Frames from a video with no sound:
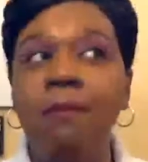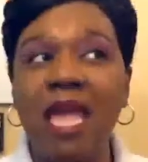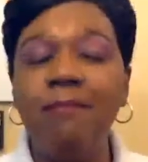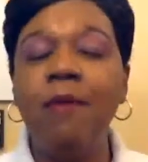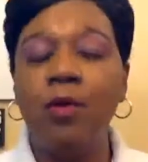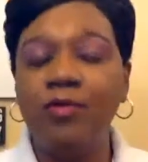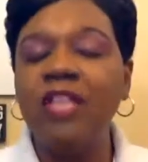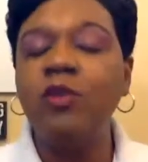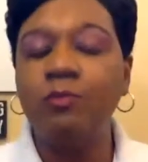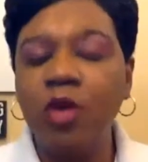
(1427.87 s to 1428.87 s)
main, mm-hmm.
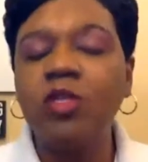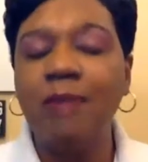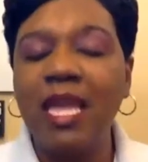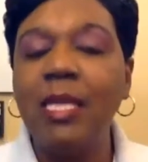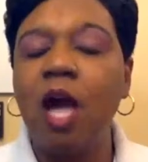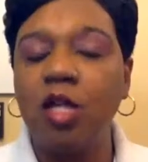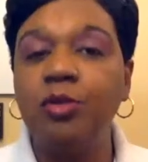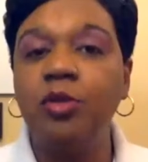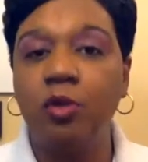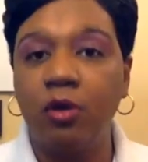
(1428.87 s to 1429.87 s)
those, are, those are mainly
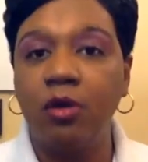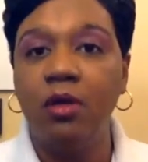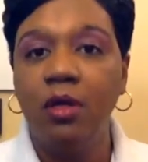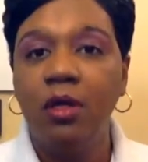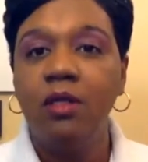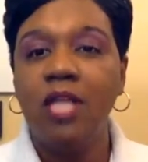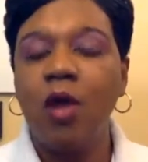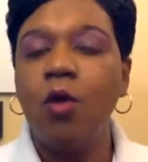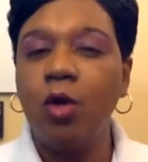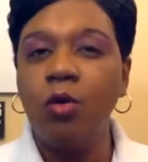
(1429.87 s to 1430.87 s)
entrepreneurial.
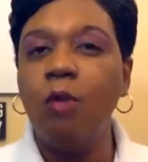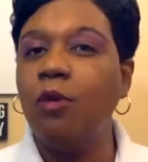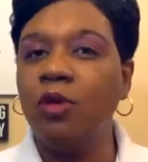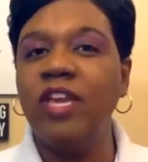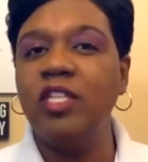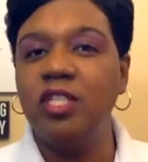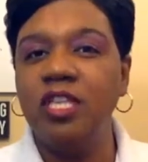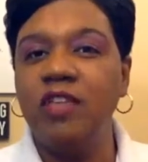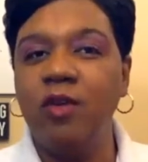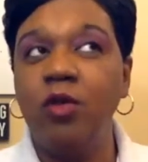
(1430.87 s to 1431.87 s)
Okay. Not motivation.
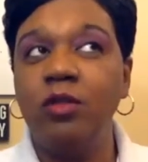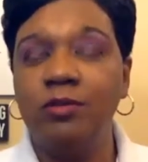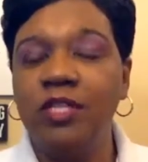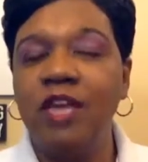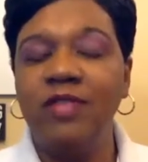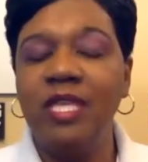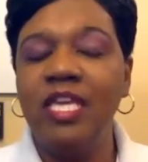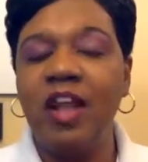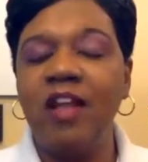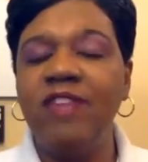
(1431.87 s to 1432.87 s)
Yeah, those definitely
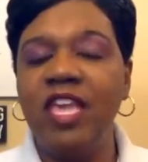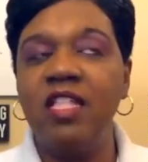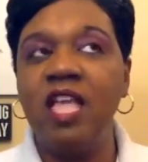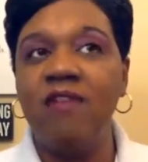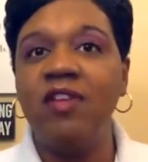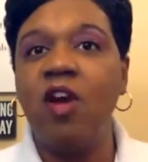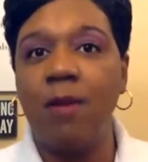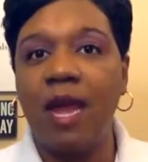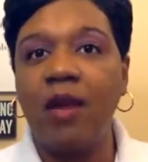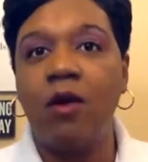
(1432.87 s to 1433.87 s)
Gary Vee and Evan
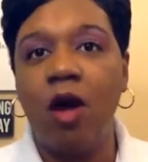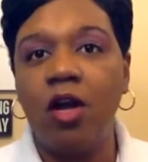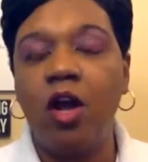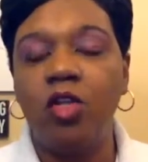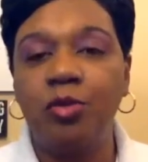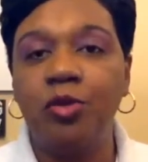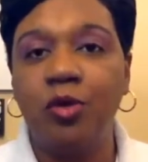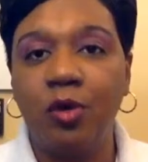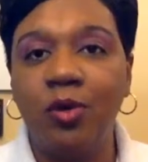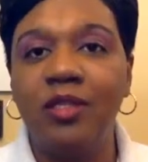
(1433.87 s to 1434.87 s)
Carmichael are
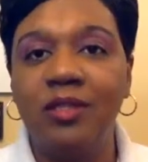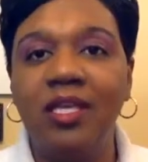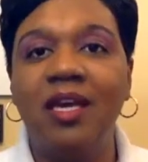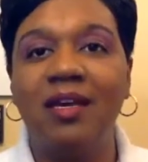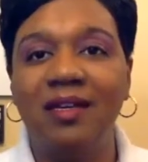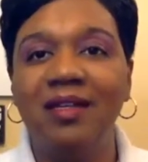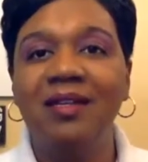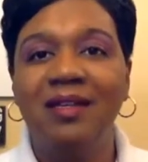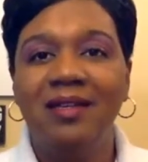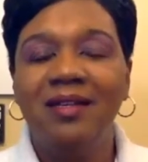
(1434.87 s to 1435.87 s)
entrepreneurial ones. Yeah.
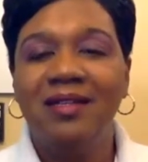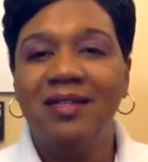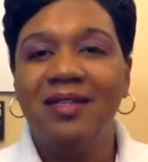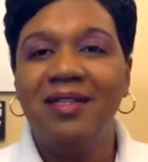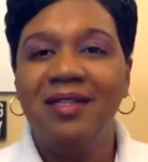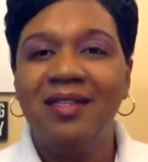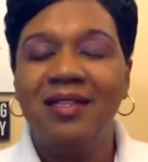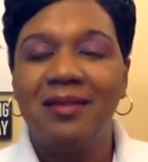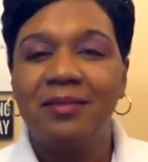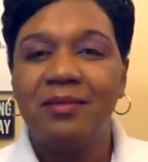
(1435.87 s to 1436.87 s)
Okay.
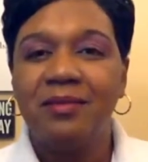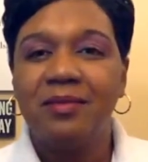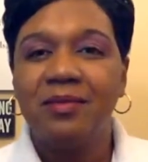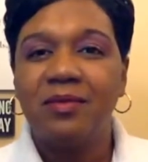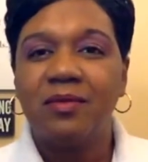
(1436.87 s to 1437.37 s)
Um, ones that the